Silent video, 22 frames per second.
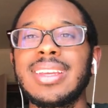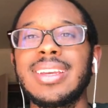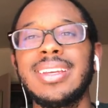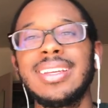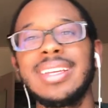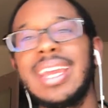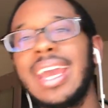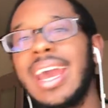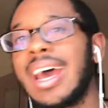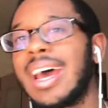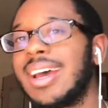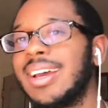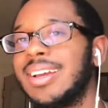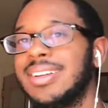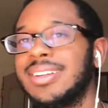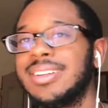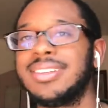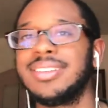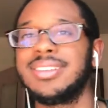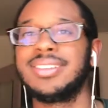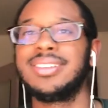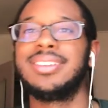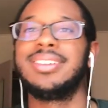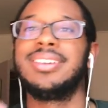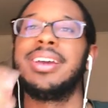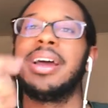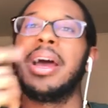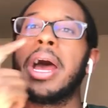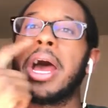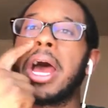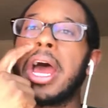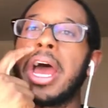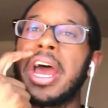yeah,
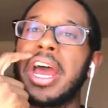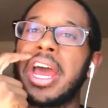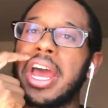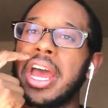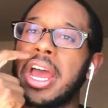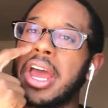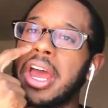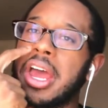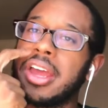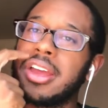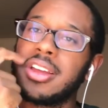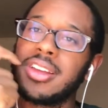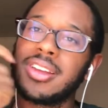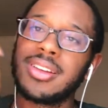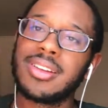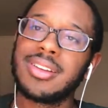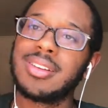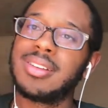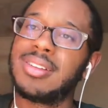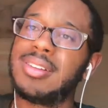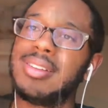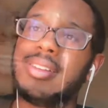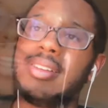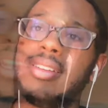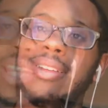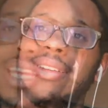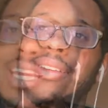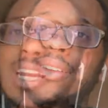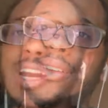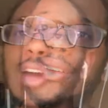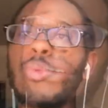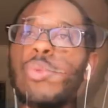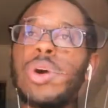I, I, I, I
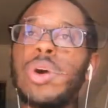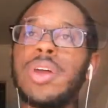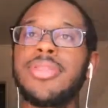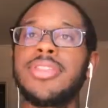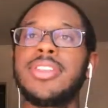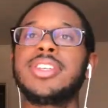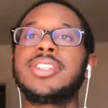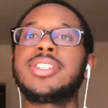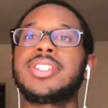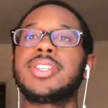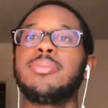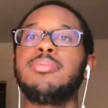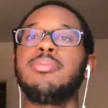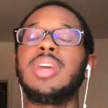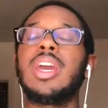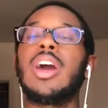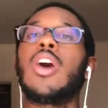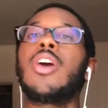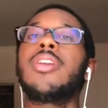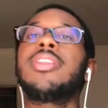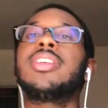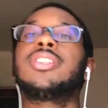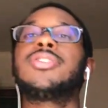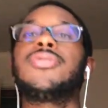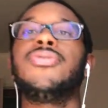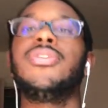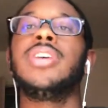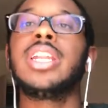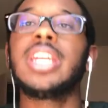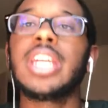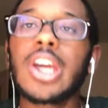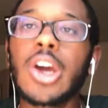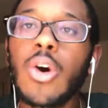think I want this to, on this
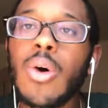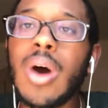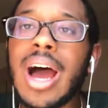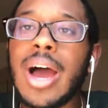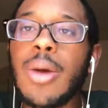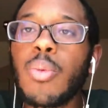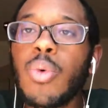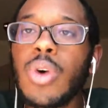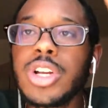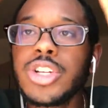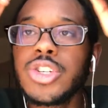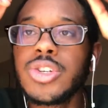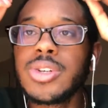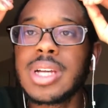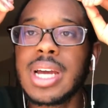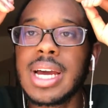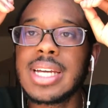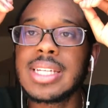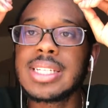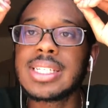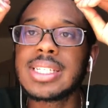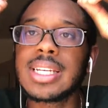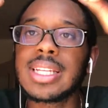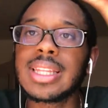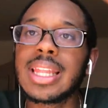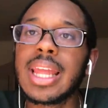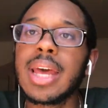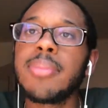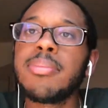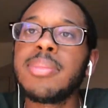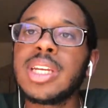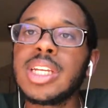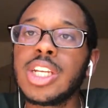video, I want you guys to
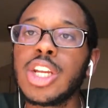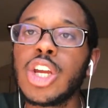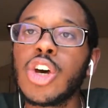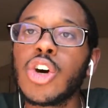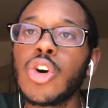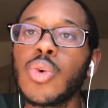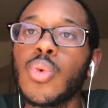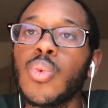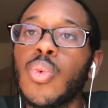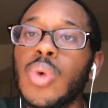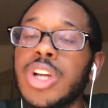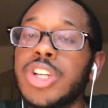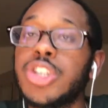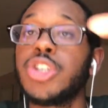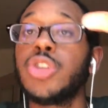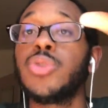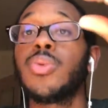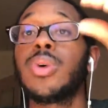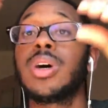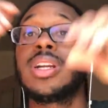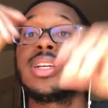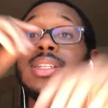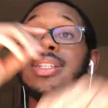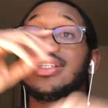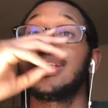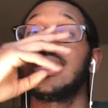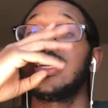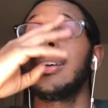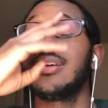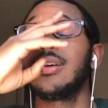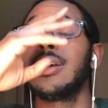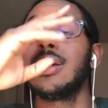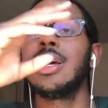let me know what you want to
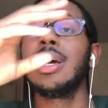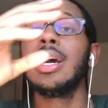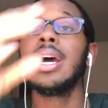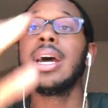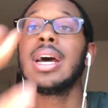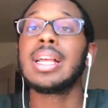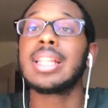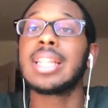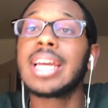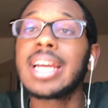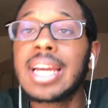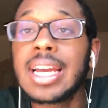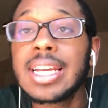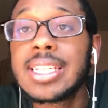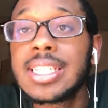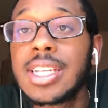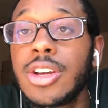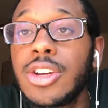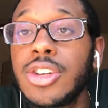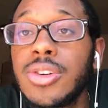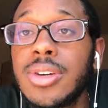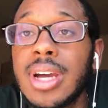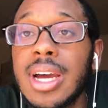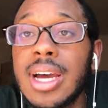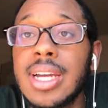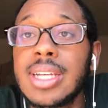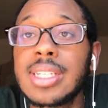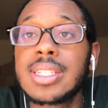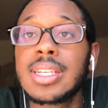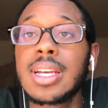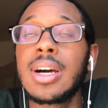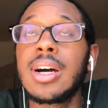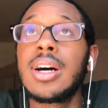see. Like I tell you
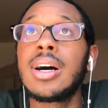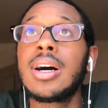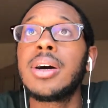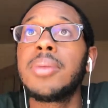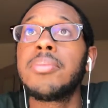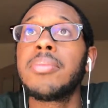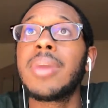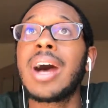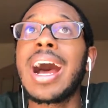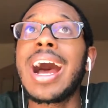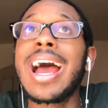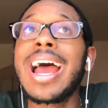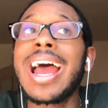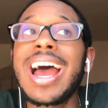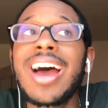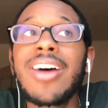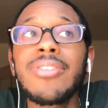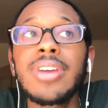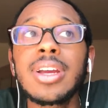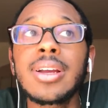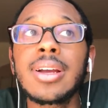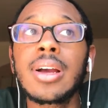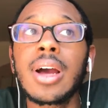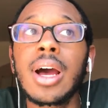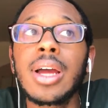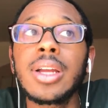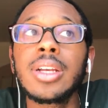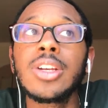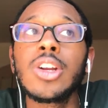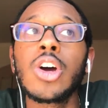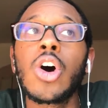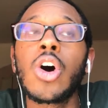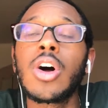guys, um, I haven't
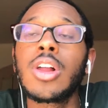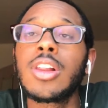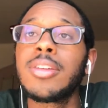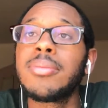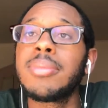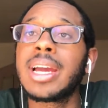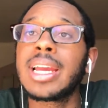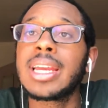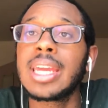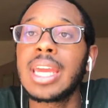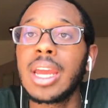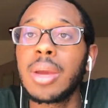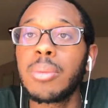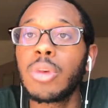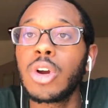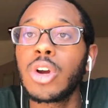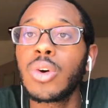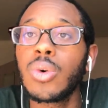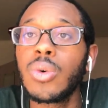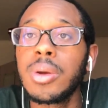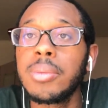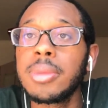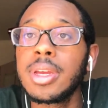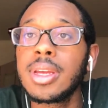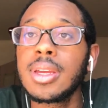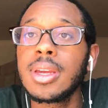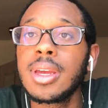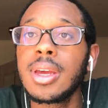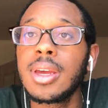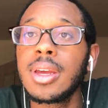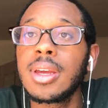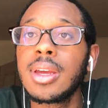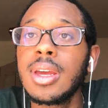gotten all of my camera equipment
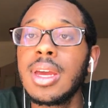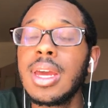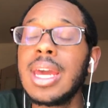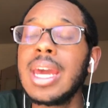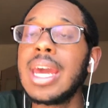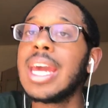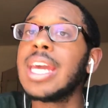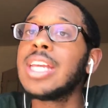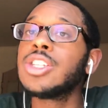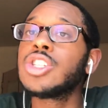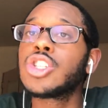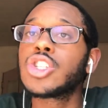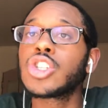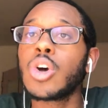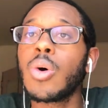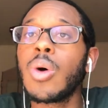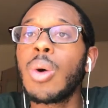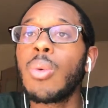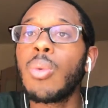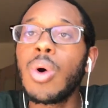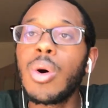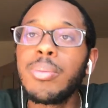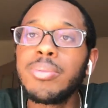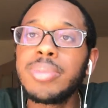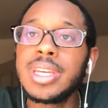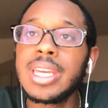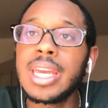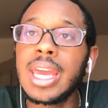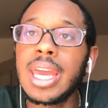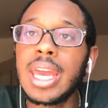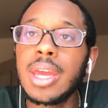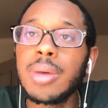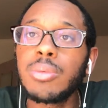yet, and so I won't be
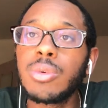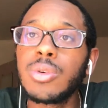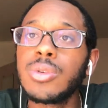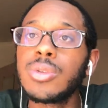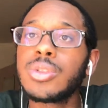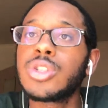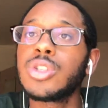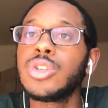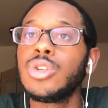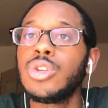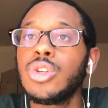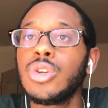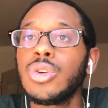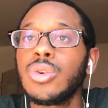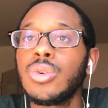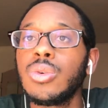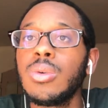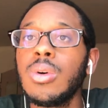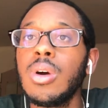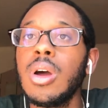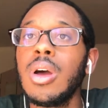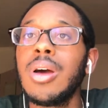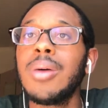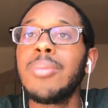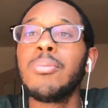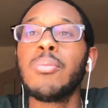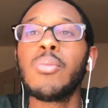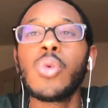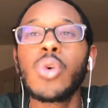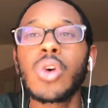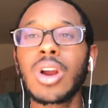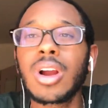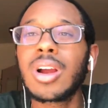able to do
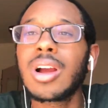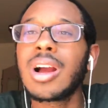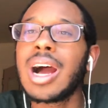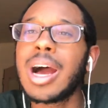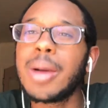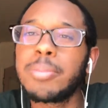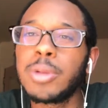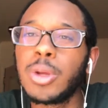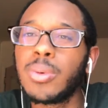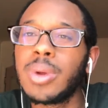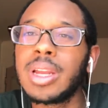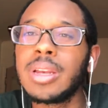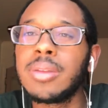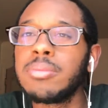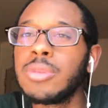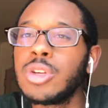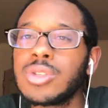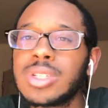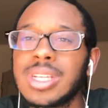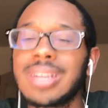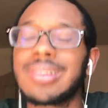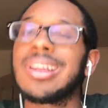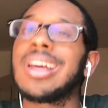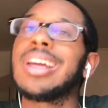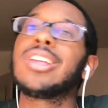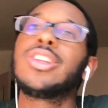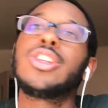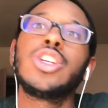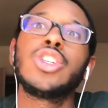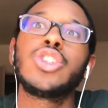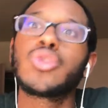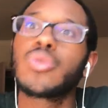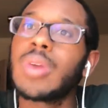more copywritten music like
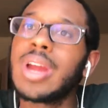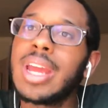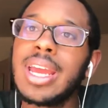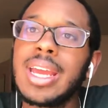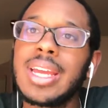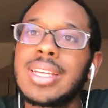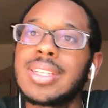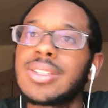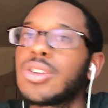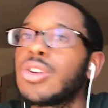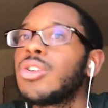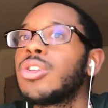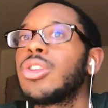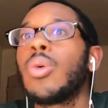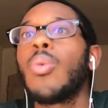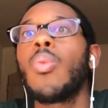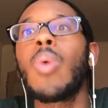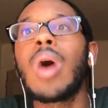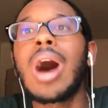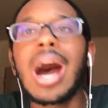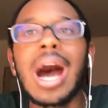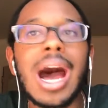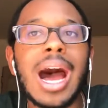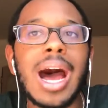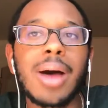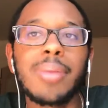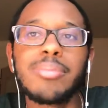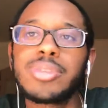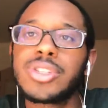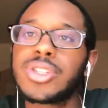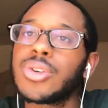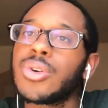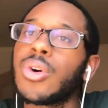the Drakes or the
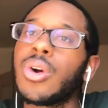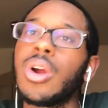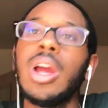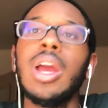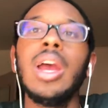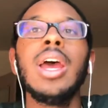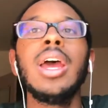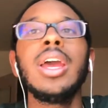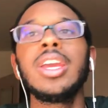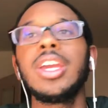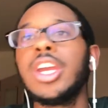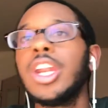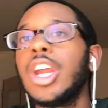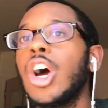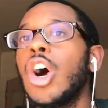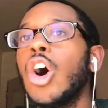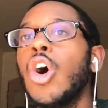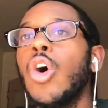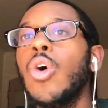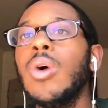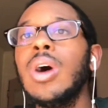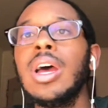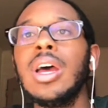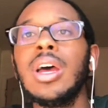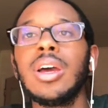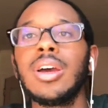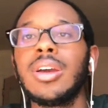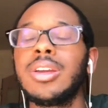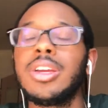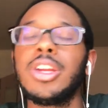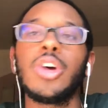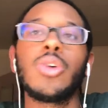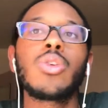Wops or, you know,
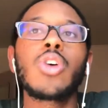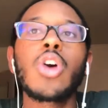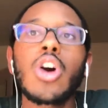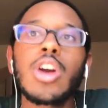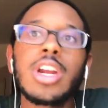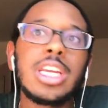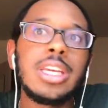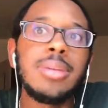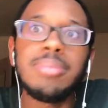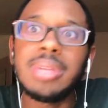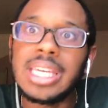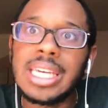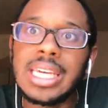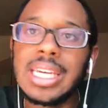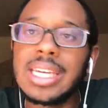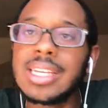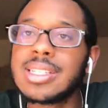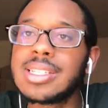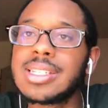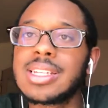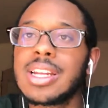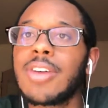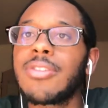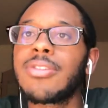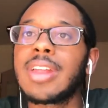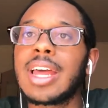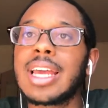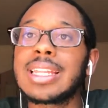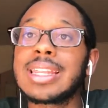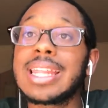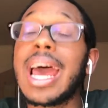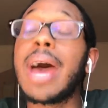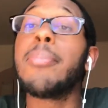you know, Cardi B and stuff
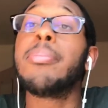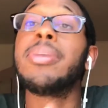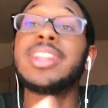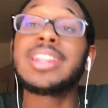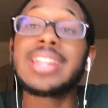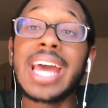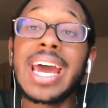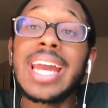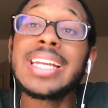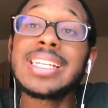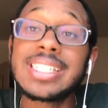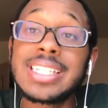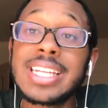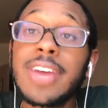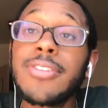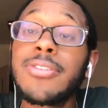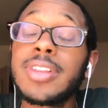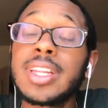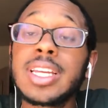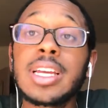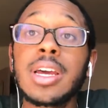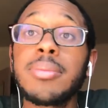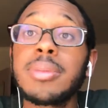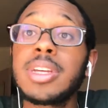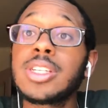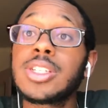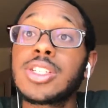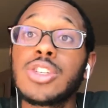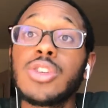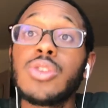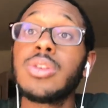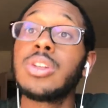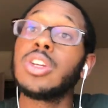like that. But that is definitely coming
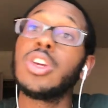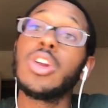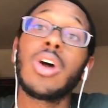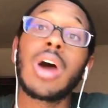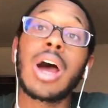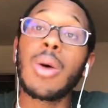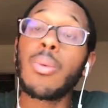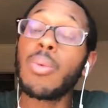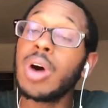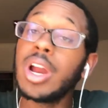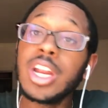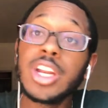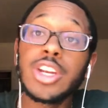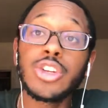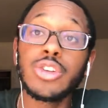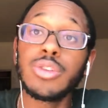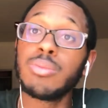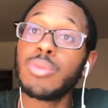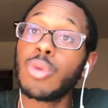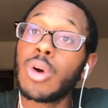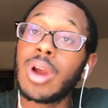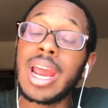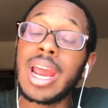soon. You know, I want to do more